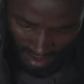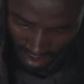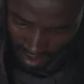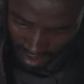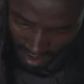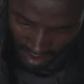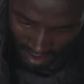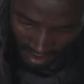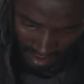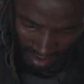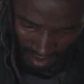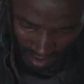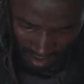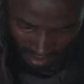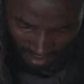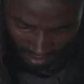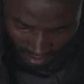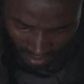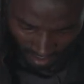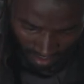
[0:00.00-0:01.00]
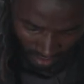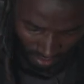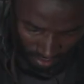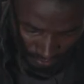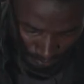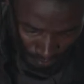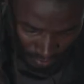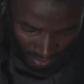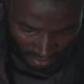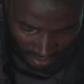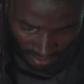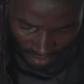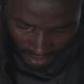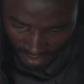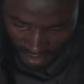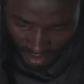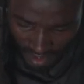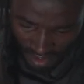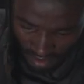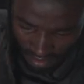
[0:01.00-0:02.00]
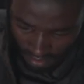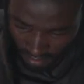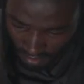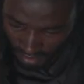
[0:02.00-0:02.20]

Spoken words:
And then I decided to purchase another